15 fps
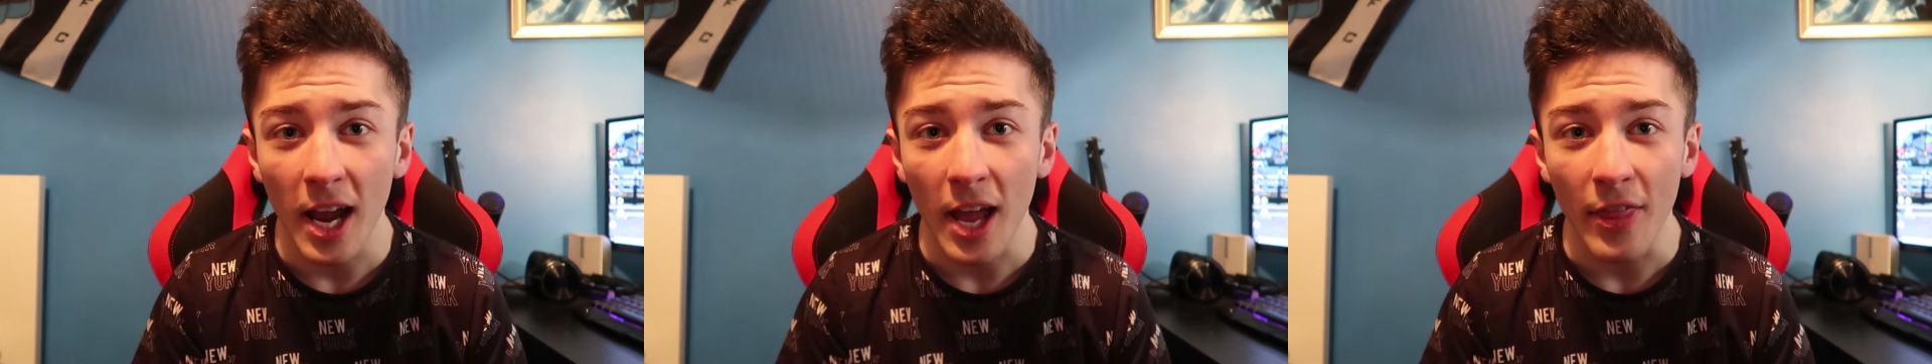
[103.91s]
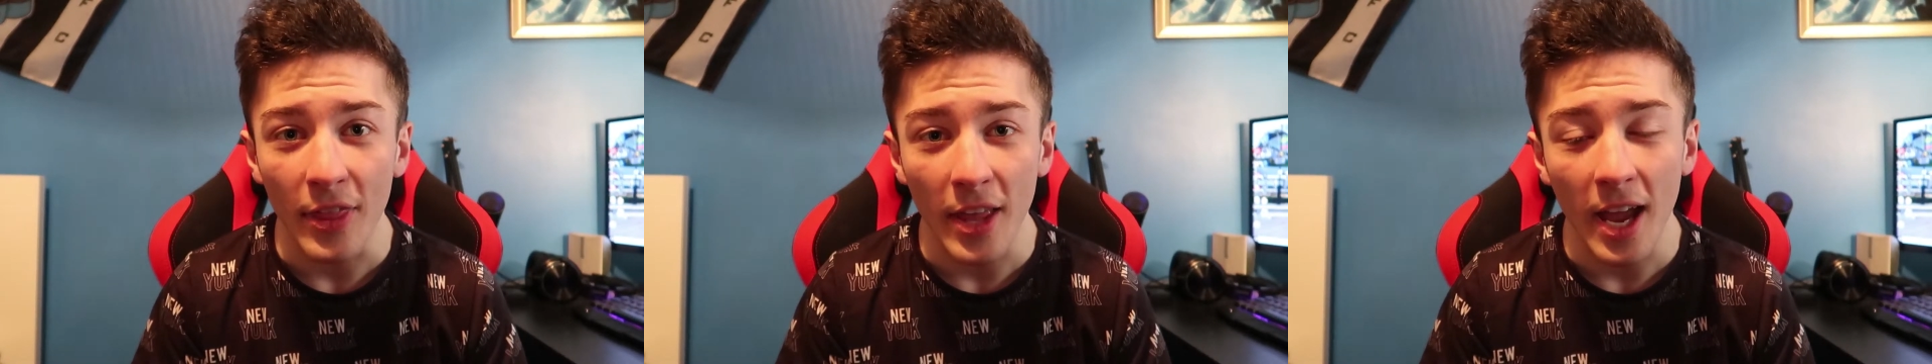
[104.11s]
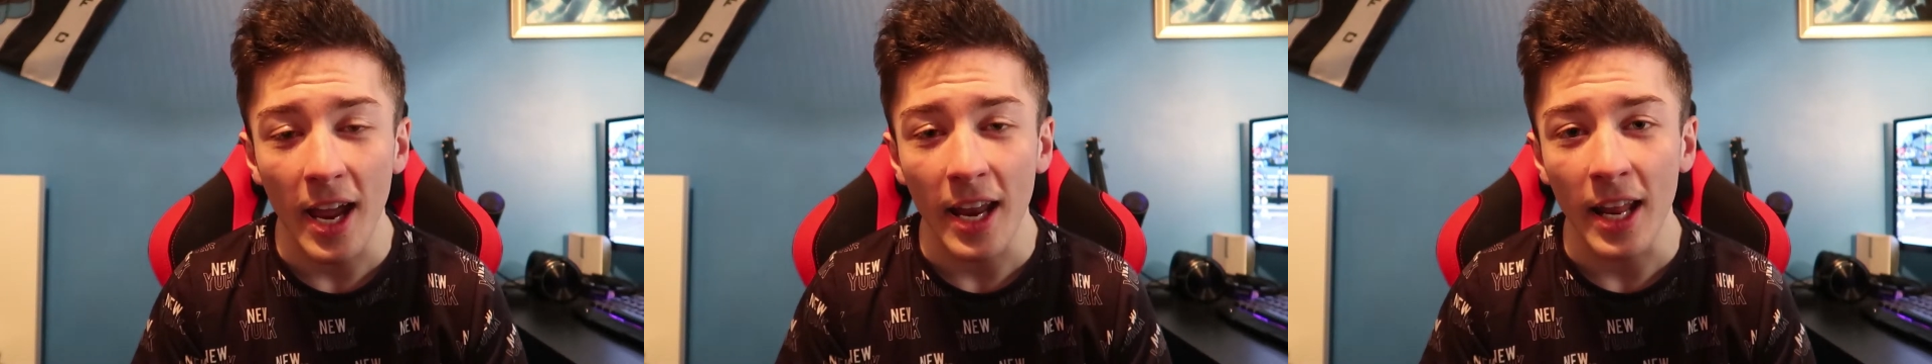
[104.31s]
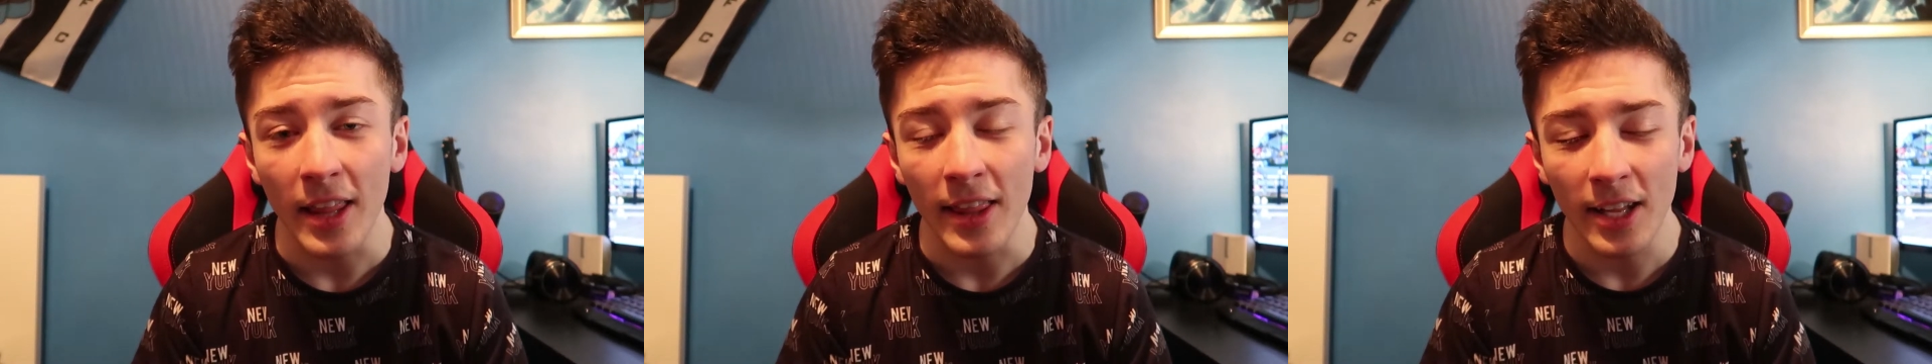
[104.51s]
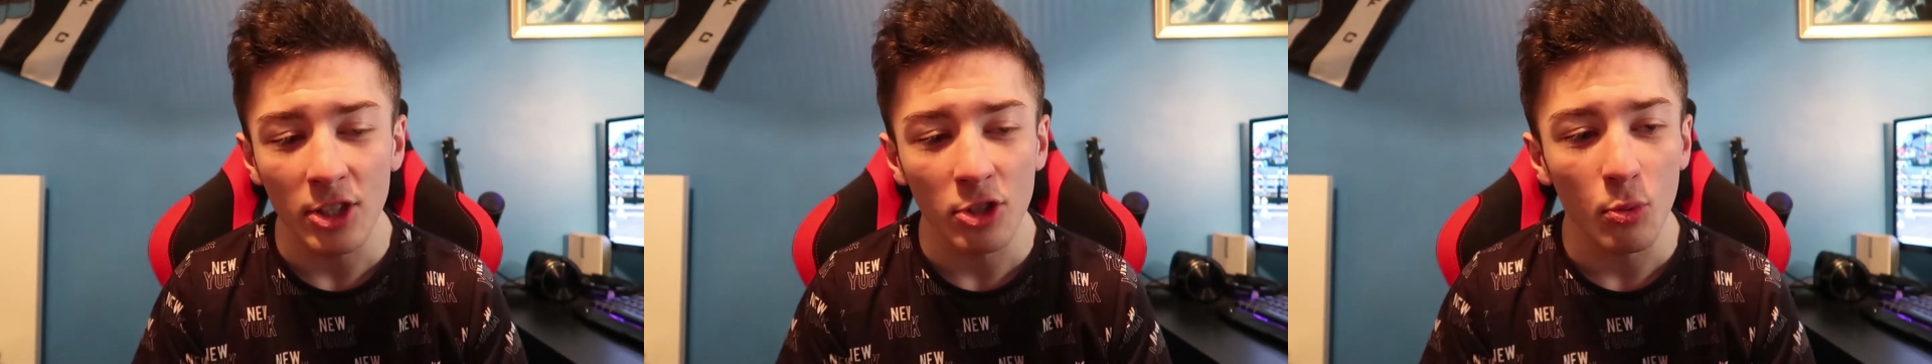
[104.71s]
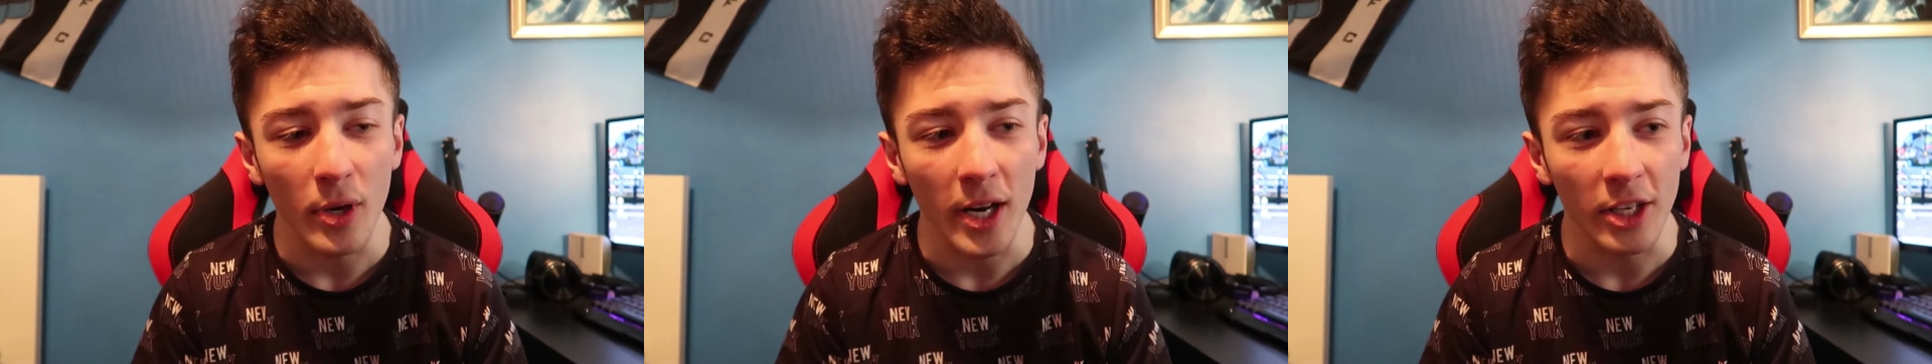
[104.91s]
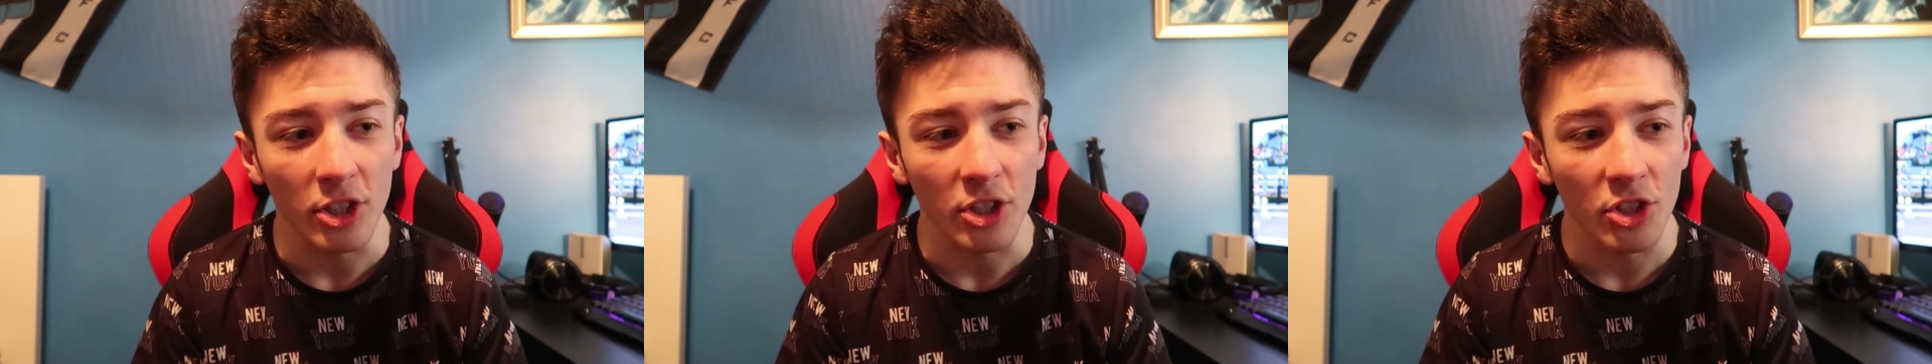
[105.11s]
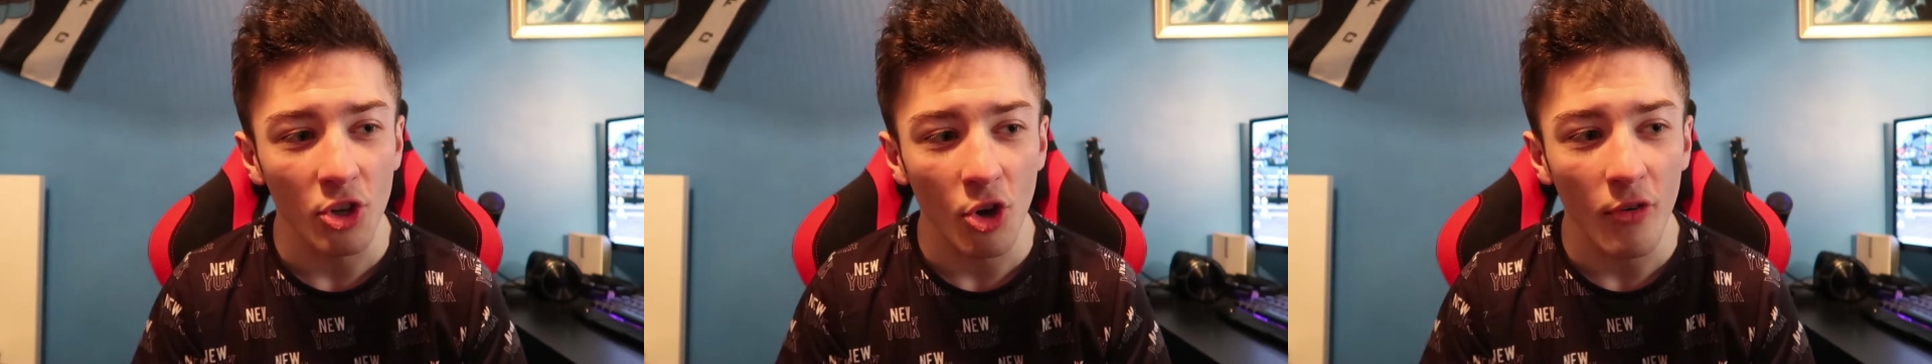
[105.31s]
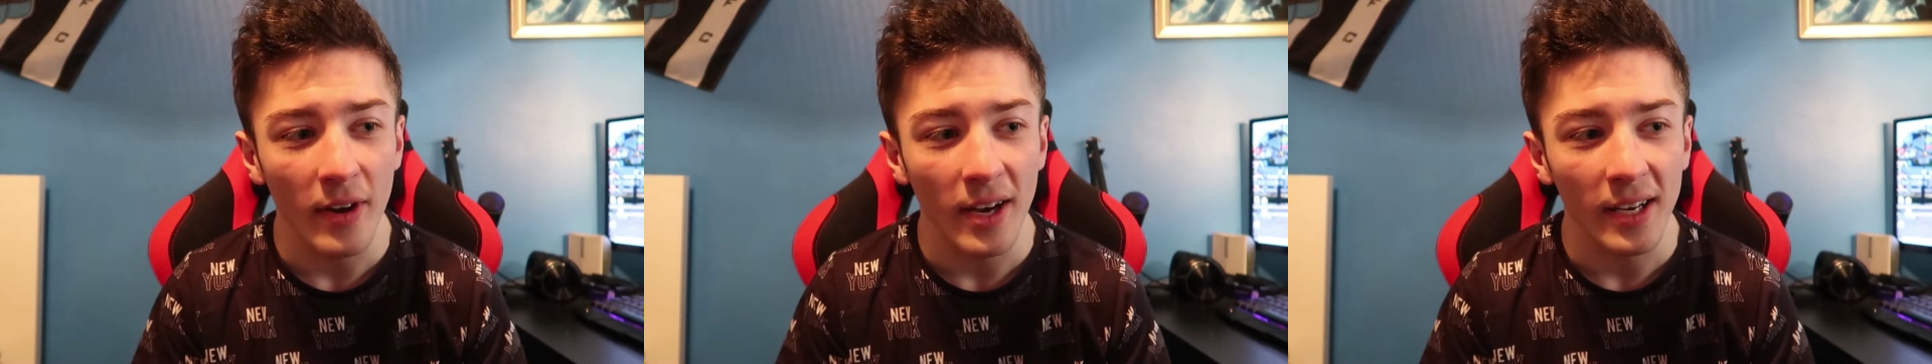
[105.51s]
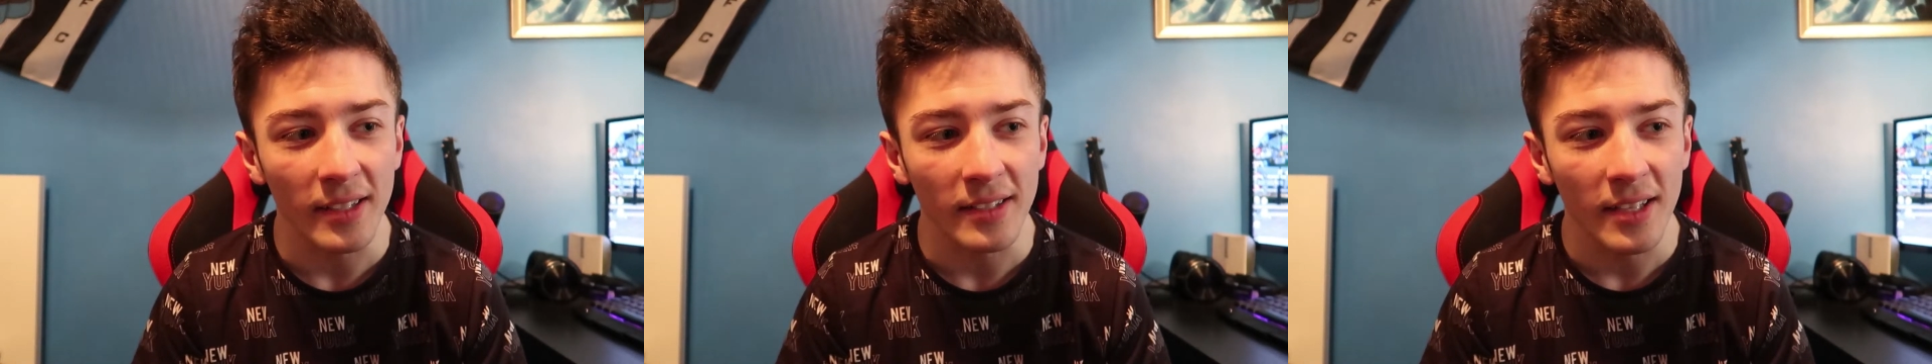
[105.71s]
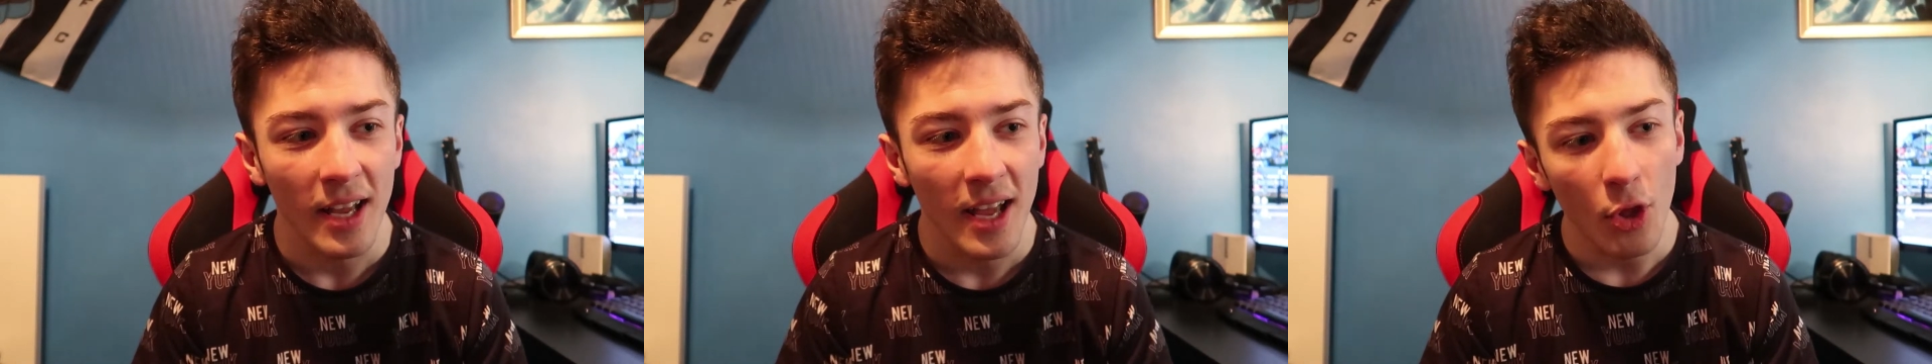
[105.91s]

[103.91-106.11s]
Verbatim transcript: and then that's when I discovered